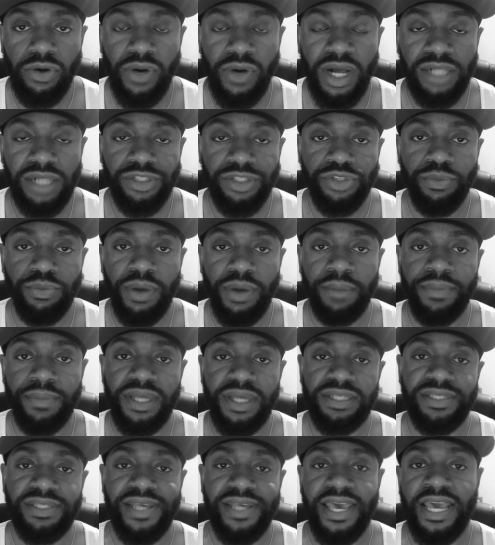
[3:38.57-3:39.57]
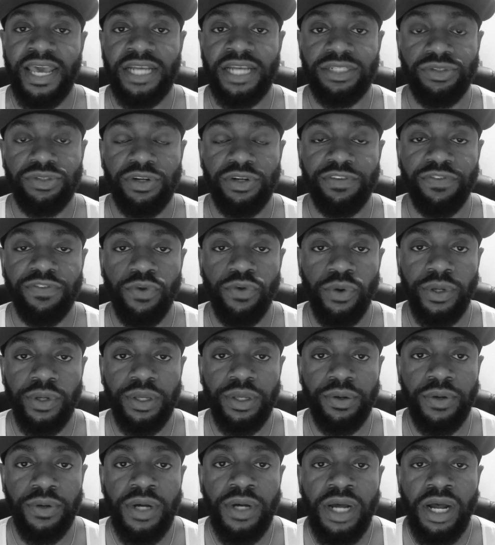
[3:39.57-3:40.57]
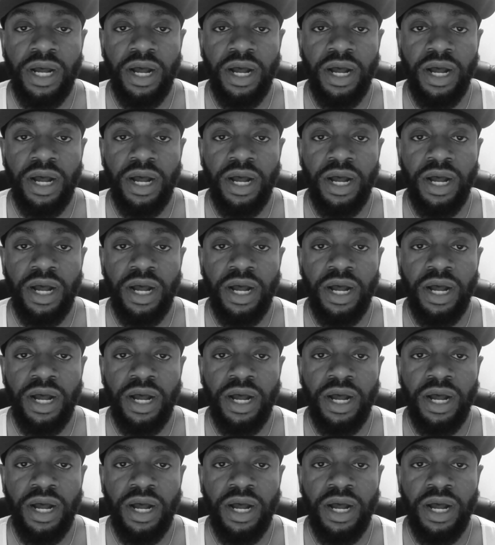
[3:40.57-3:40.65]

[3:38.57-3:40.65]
I'll do my best to answer it for you.